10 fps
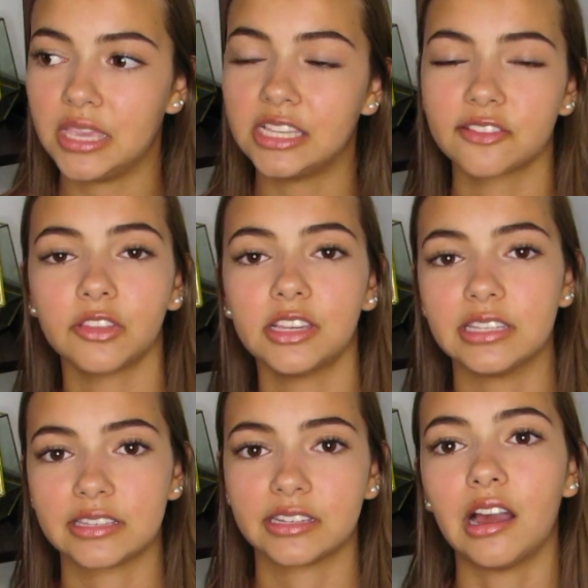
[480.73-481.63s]
peacefully
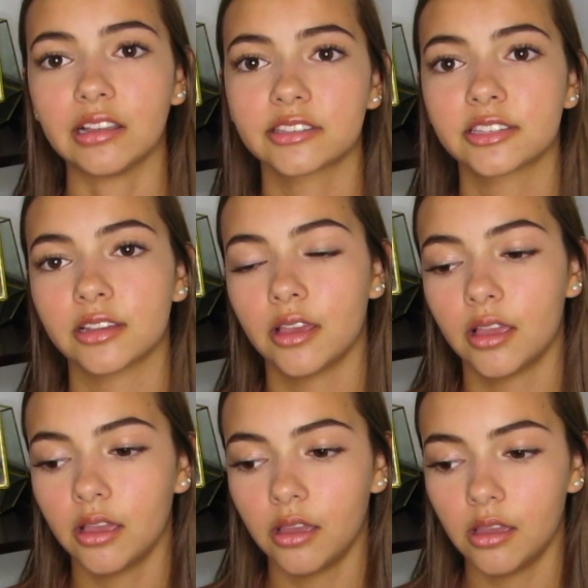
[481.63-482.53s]
discuss
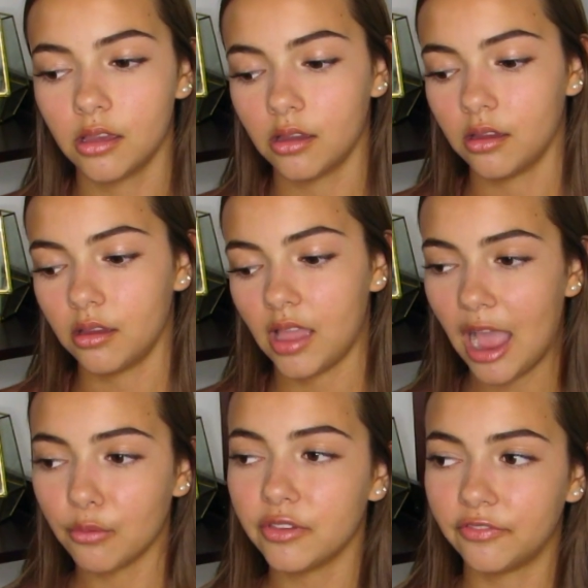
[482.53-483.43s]

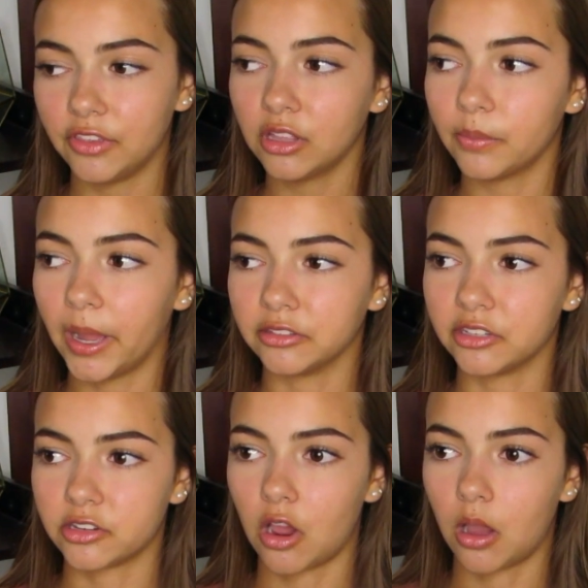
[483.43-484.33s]
how we feel about
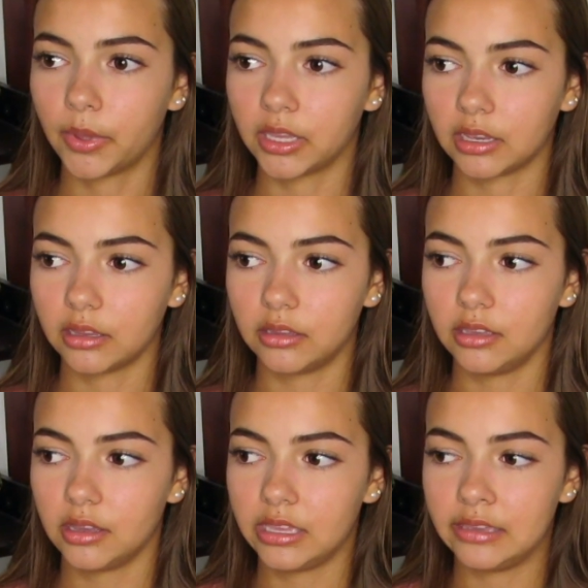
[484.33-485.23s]
this topic,
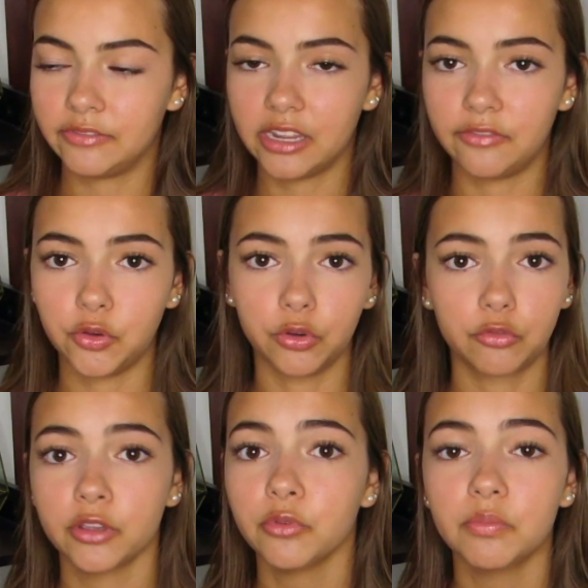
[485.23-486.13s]
even if you
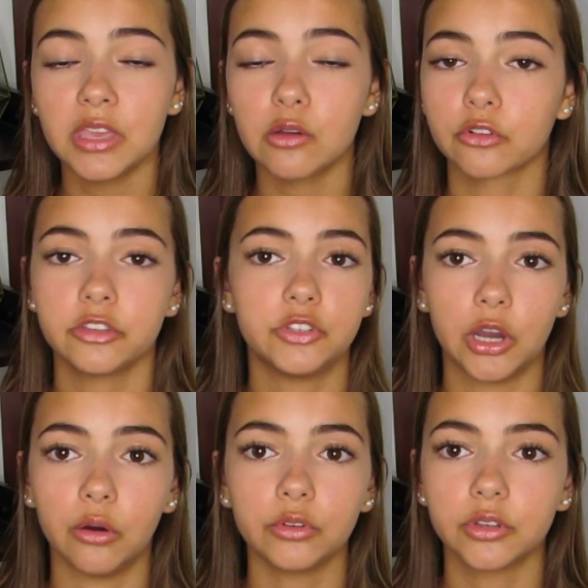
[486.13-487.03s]
agree with me or you
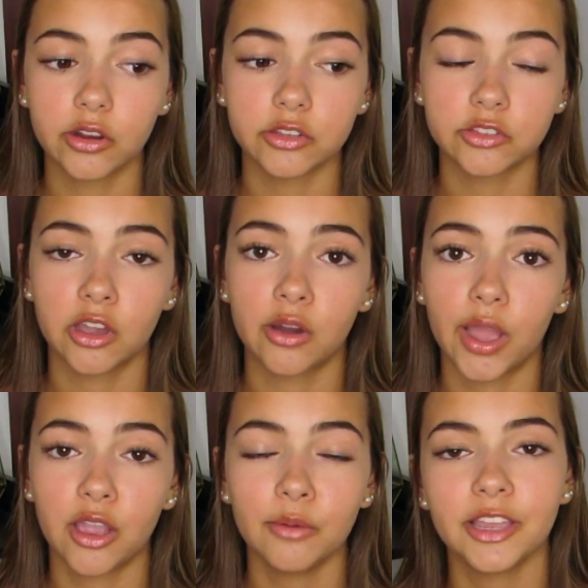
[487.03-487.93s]
don't. So
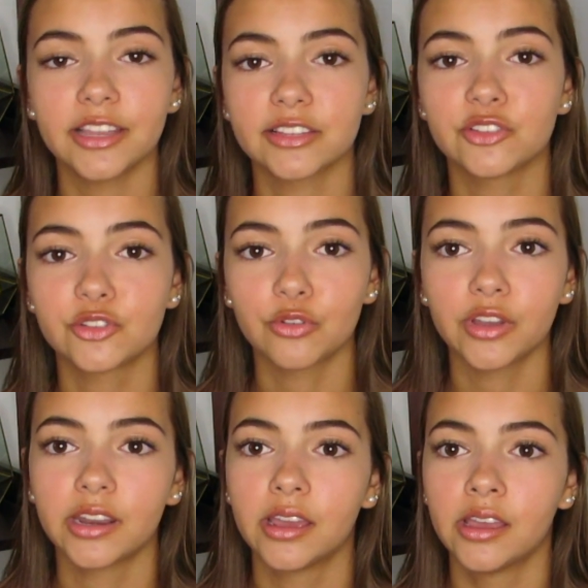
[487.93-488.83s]
I hope you guys
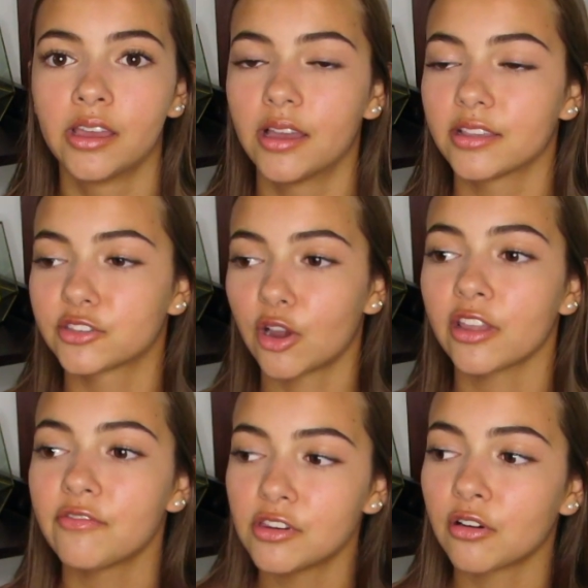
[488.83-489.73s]
enjoyed.
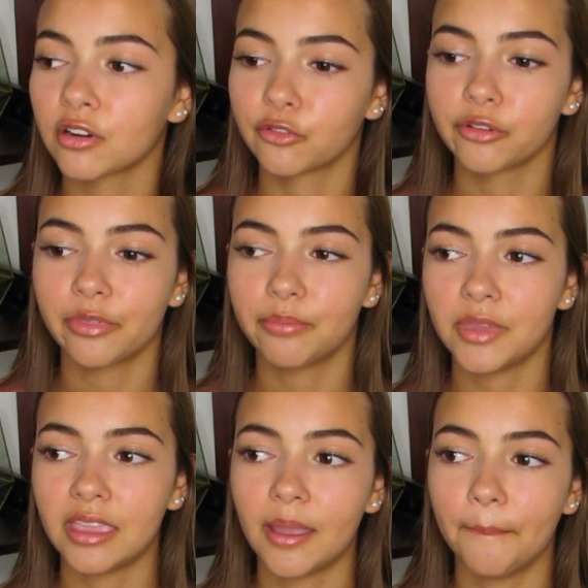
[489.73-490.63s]
Sorry if you don't agree with
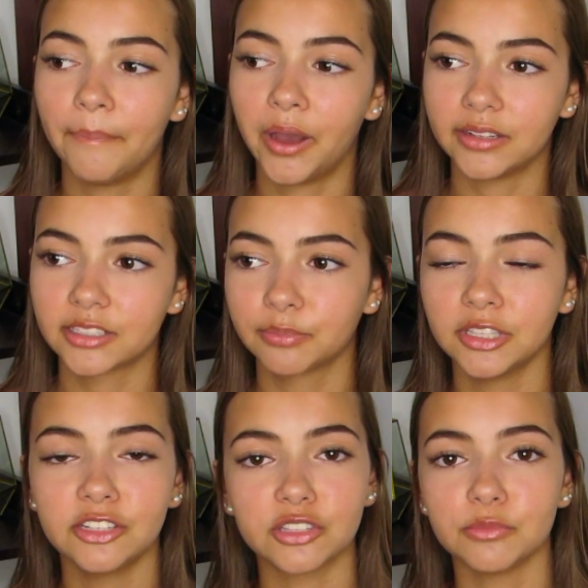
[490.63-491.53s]
me, but
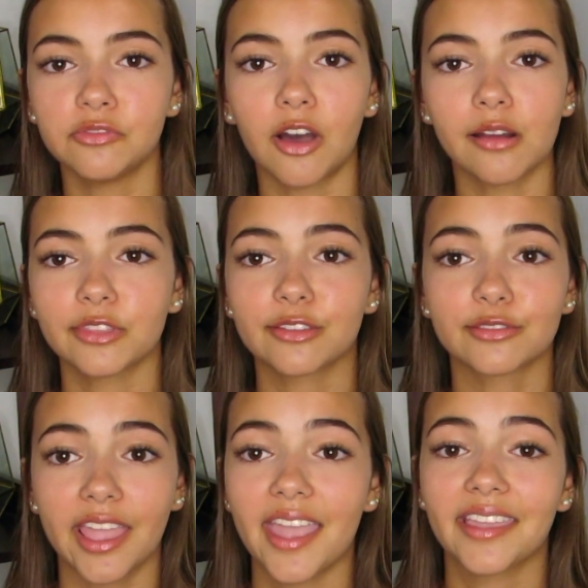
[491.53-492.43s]
please just move on with
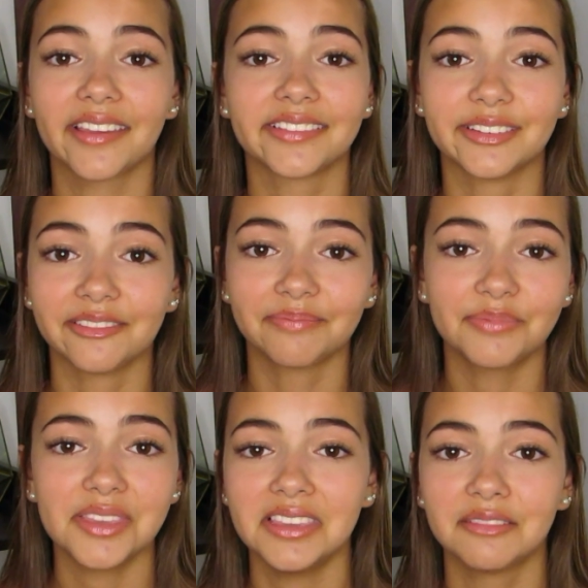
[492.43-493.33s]
your day and don't
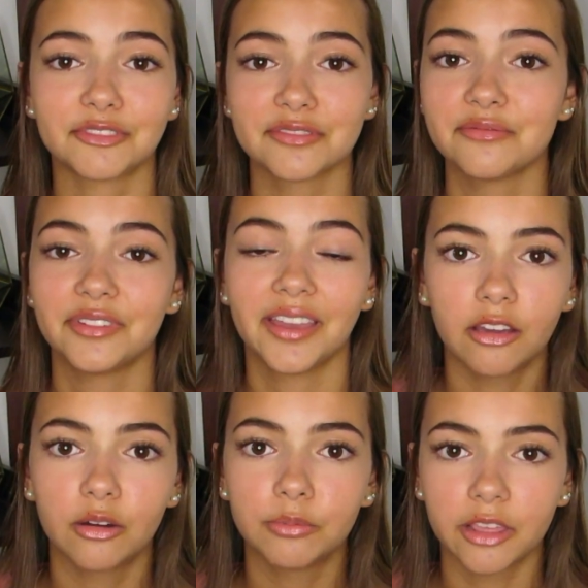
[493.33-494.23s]
be rude.
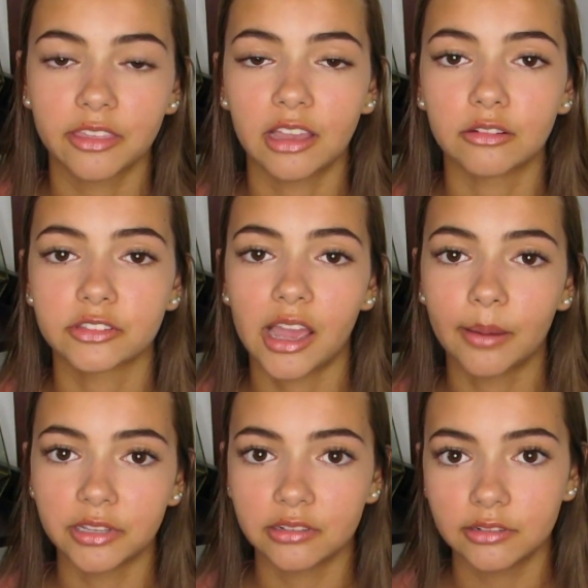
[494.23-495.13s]
I hope nothing else
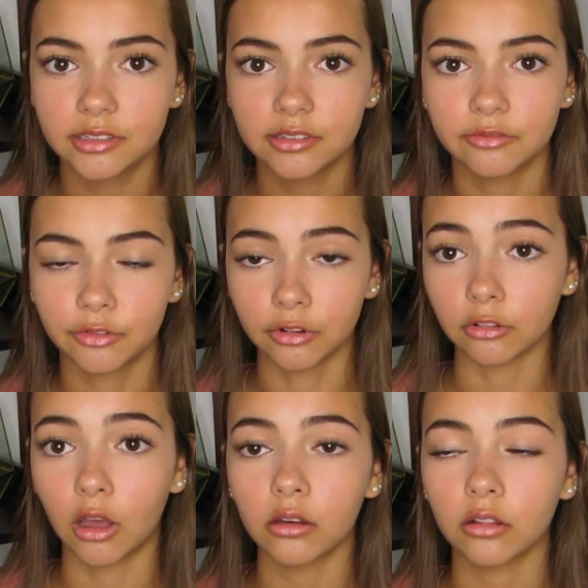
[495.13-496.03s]
happens for a
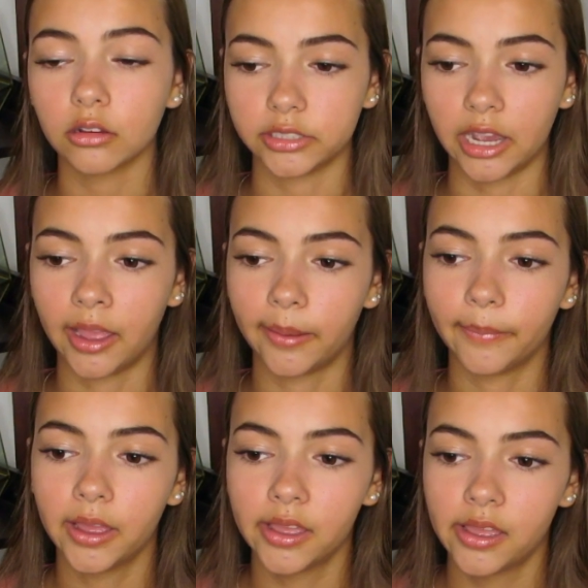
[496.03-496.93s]
long, long
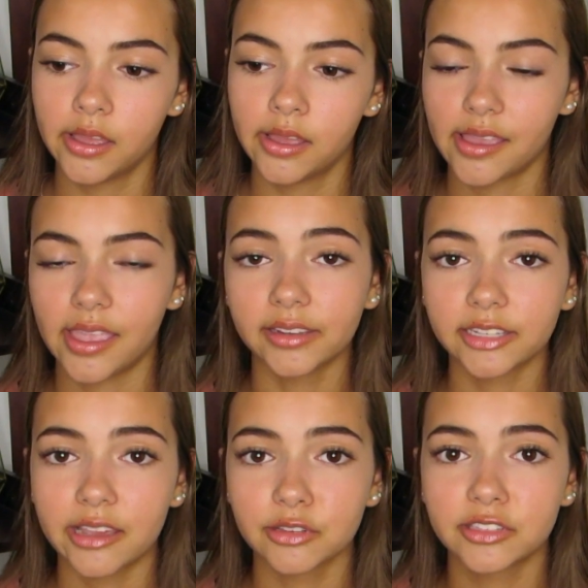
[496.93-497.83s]
time,
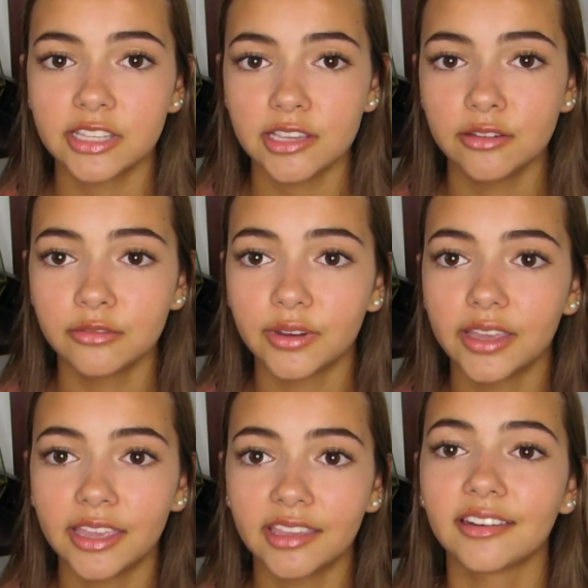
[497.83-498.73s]
and I will see you
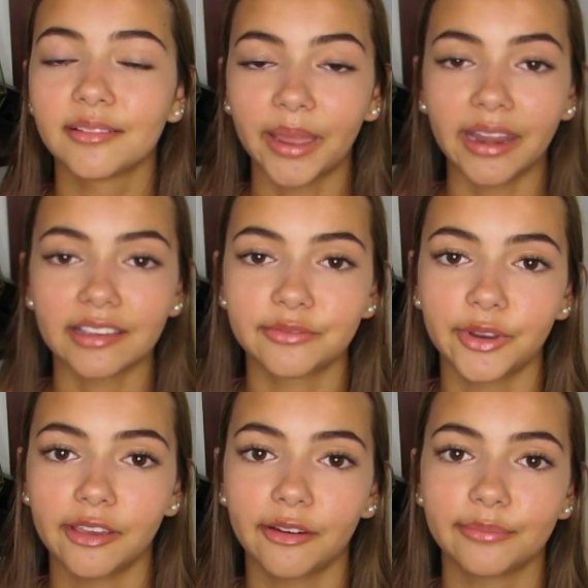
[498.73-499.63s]
in my next
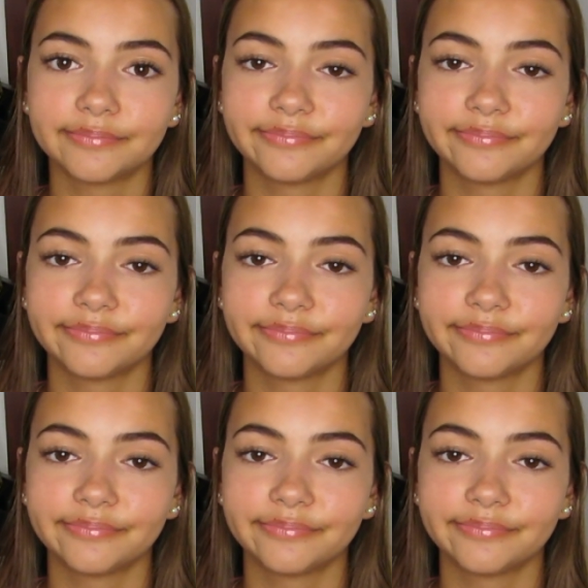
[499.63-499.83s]
video.